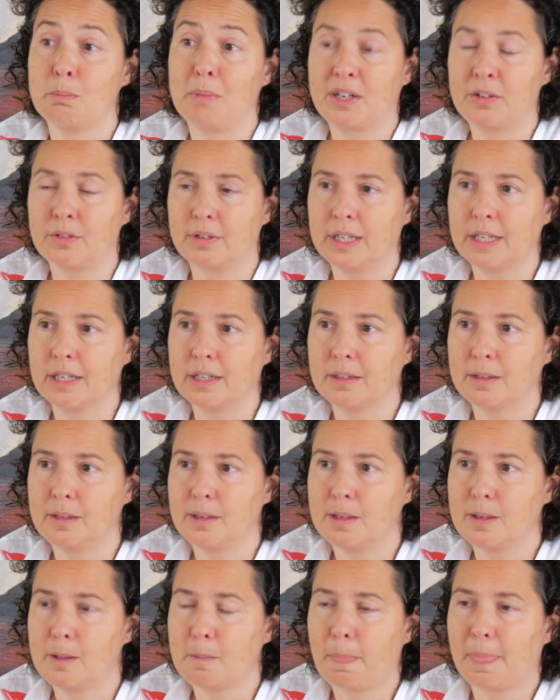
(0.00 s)
metric?
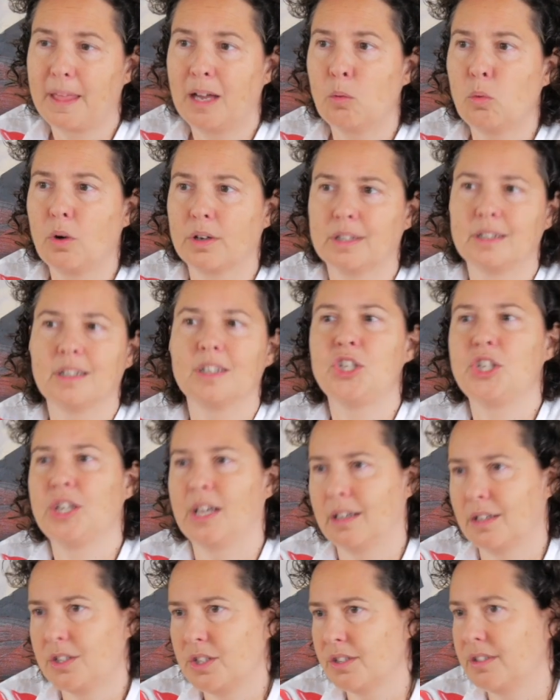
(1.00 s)
And what are the
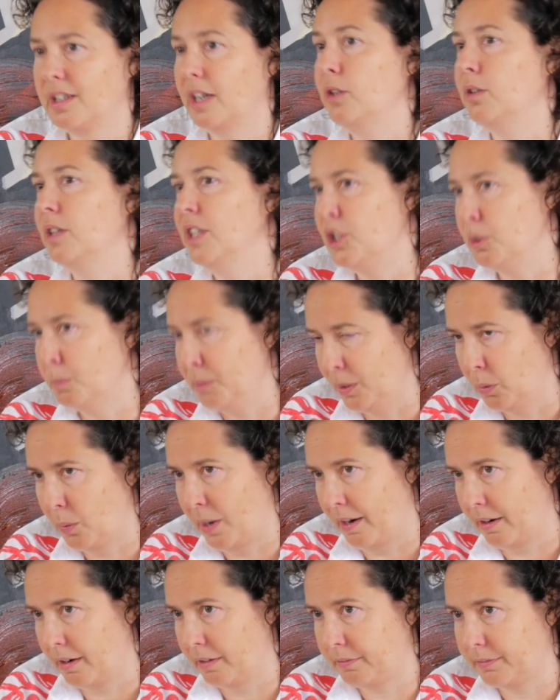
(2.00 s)
challenges that you need to be
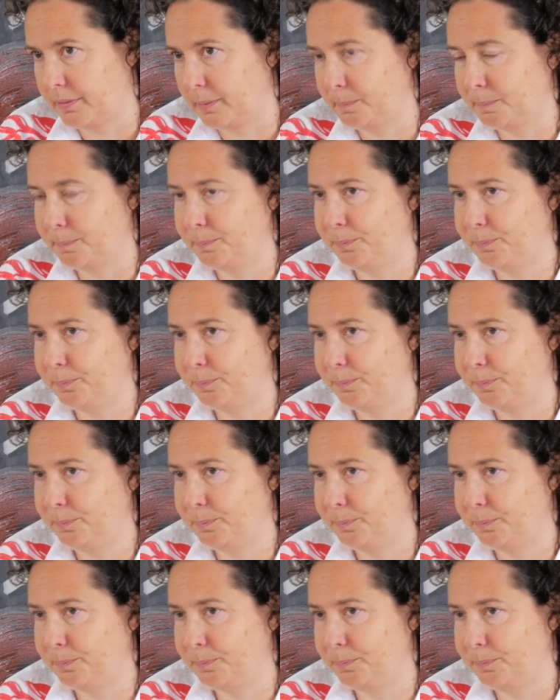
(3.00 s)
aware of?